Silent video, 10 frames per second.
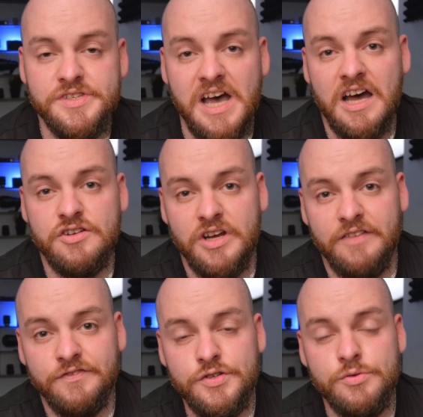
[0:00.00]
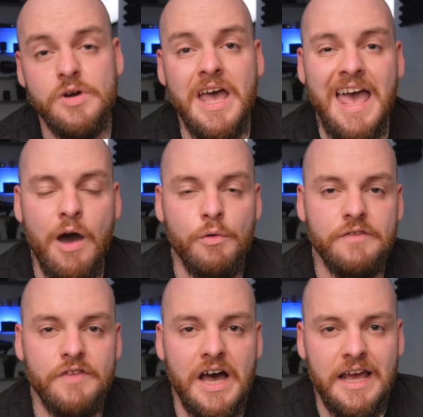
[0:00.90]
the hard drive 2.
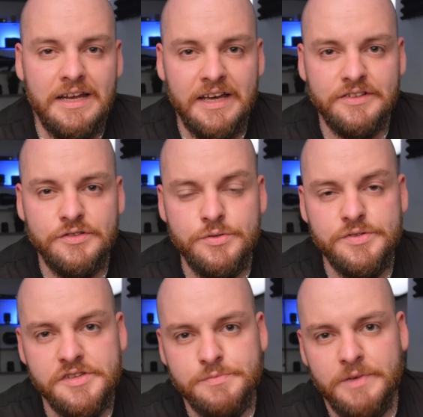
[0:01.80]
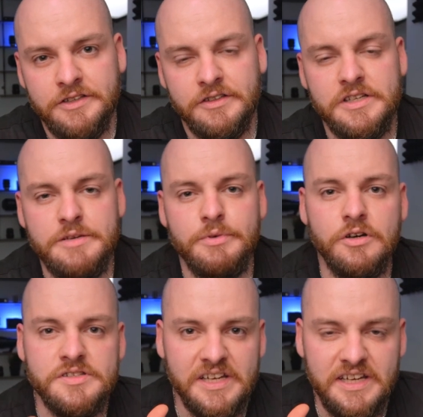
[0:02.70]
However, I like to do this manually
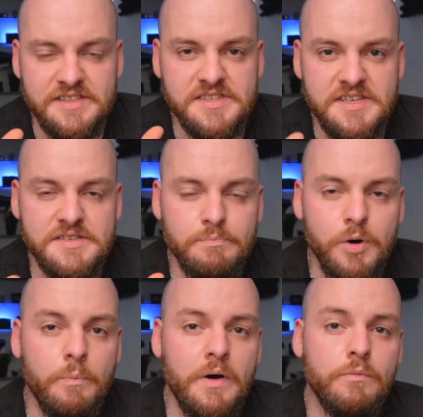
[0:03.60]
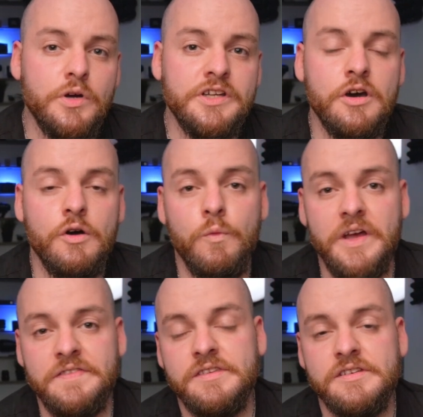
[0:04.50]
because I can see the pop-up window
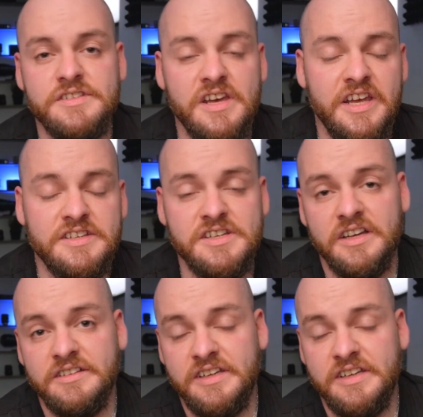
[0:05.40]
when the data